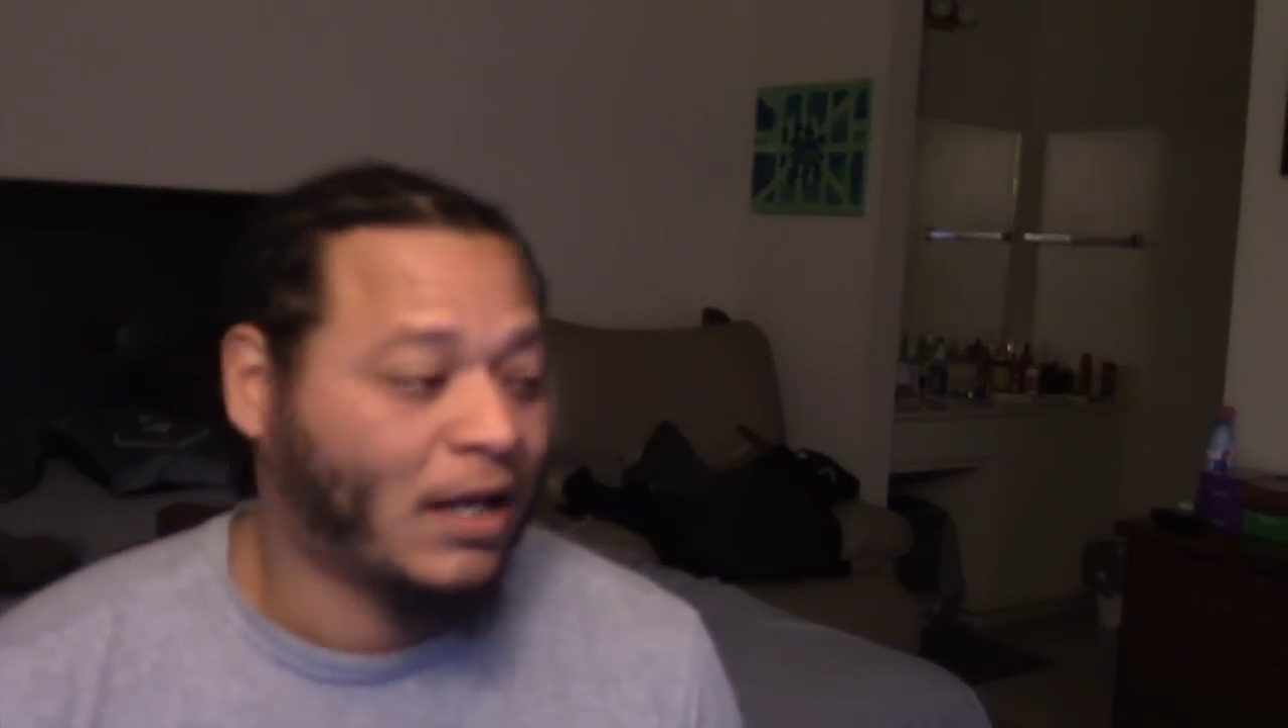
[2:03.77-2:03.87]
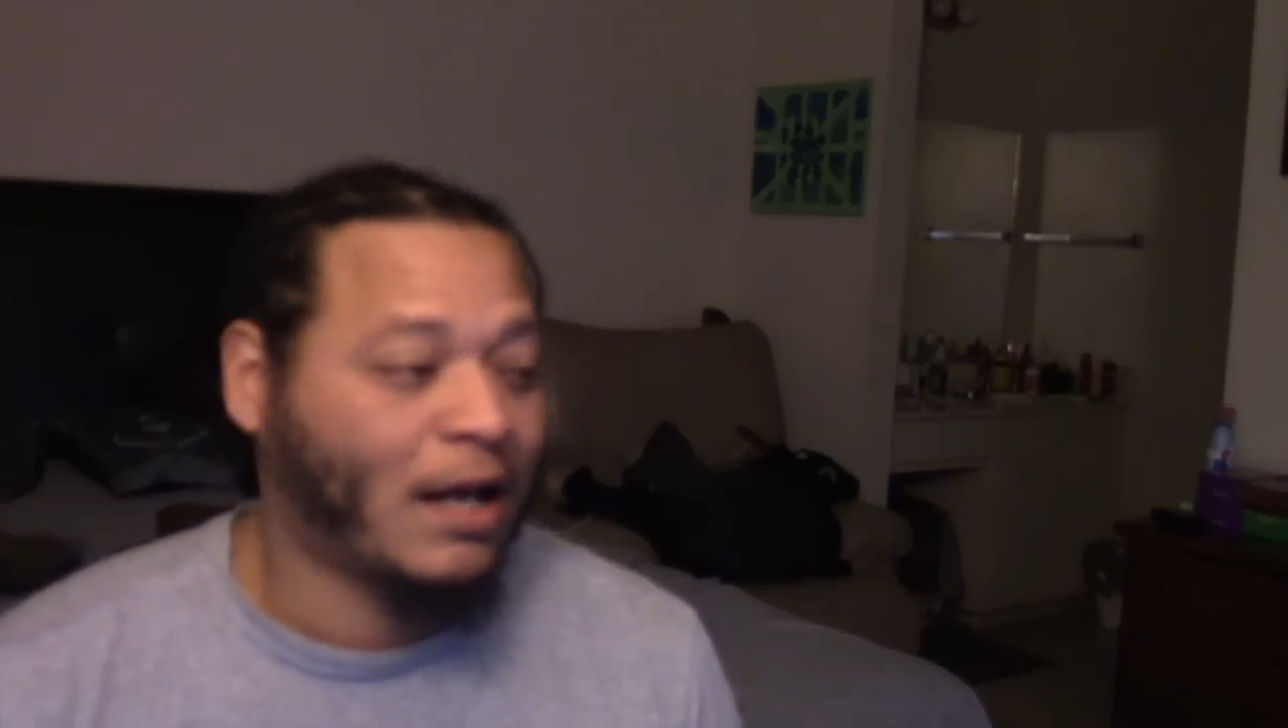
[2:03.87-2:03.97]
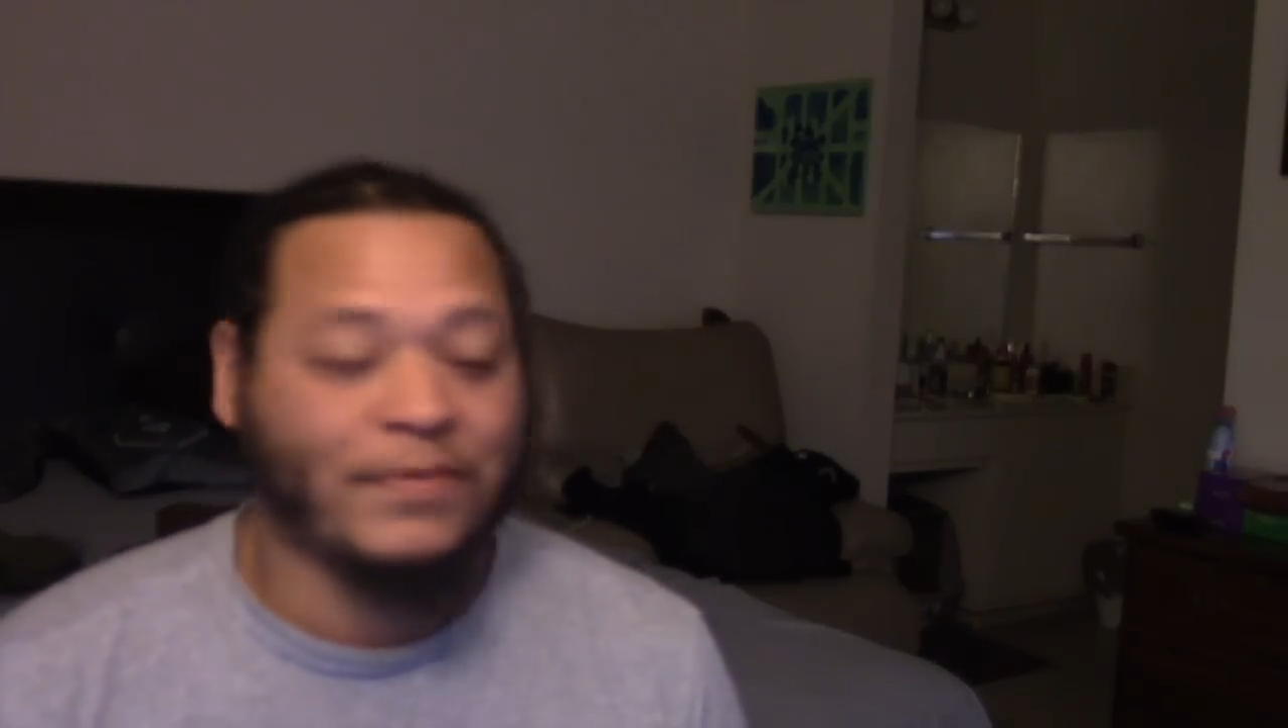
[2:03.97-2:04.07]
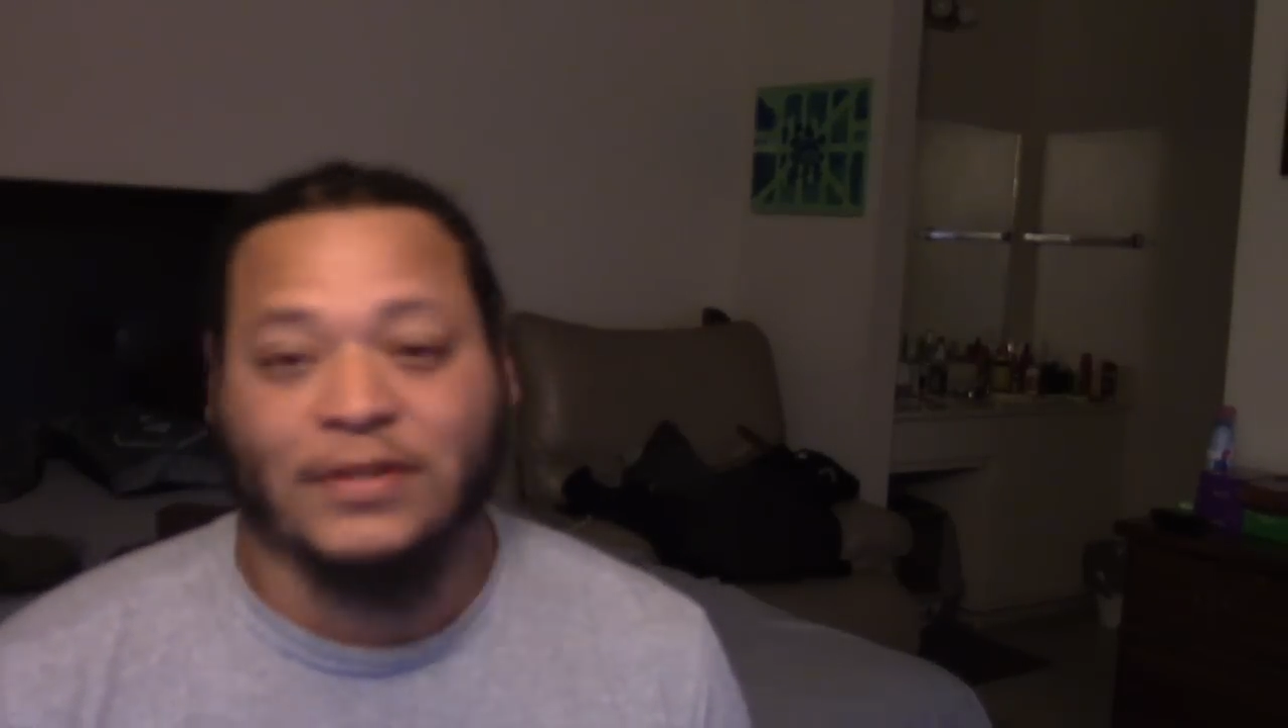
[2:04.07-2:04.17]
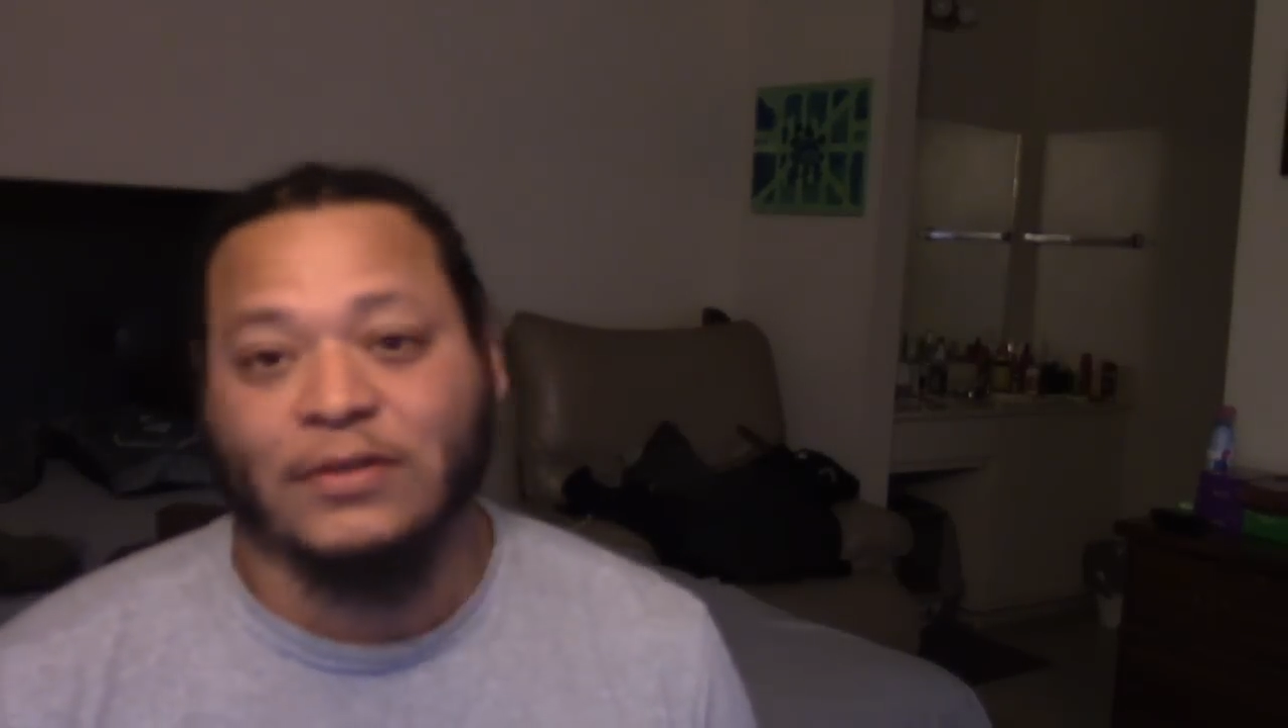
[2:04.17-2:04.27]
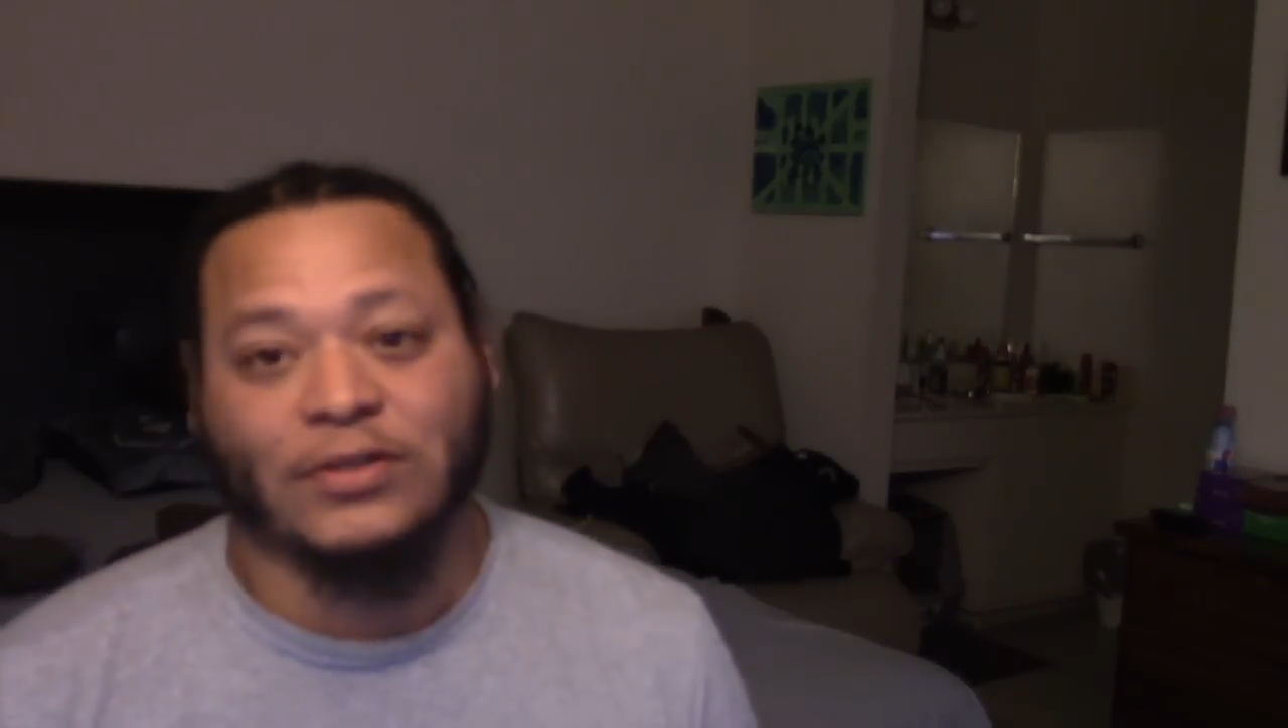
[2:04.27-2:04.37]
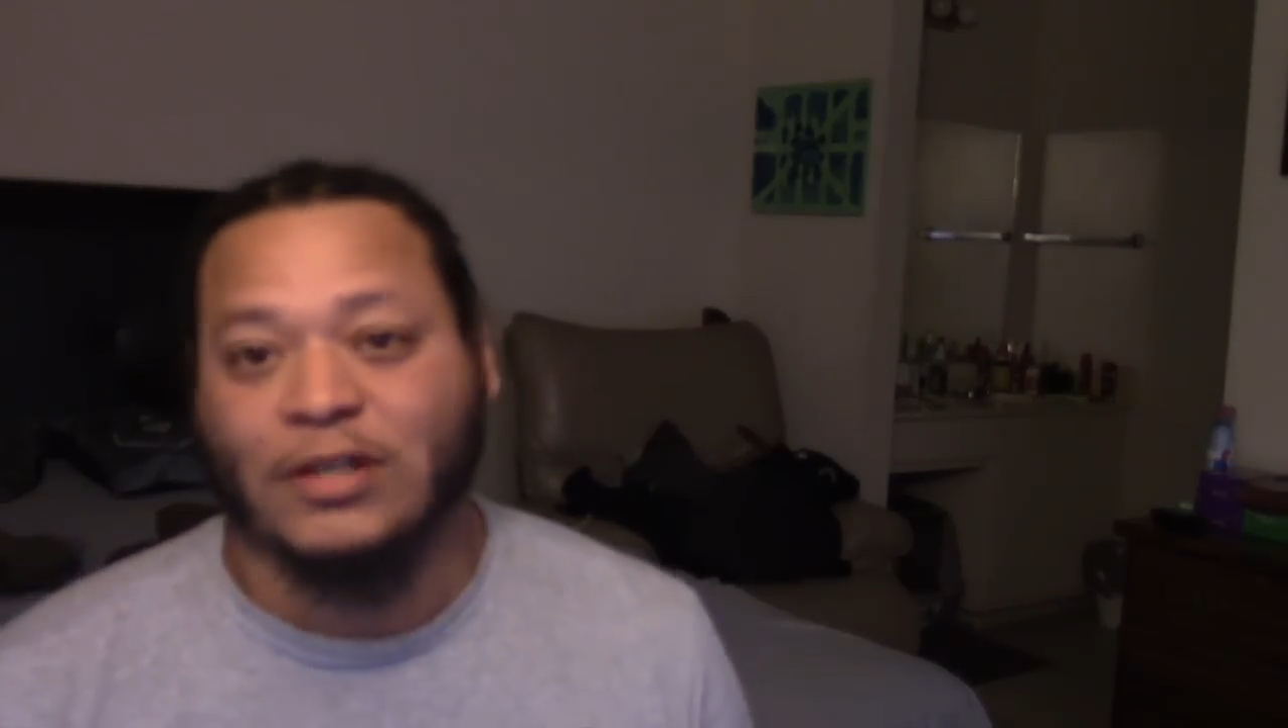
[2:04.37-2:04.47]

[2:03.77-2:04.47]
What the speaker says: Hopsin or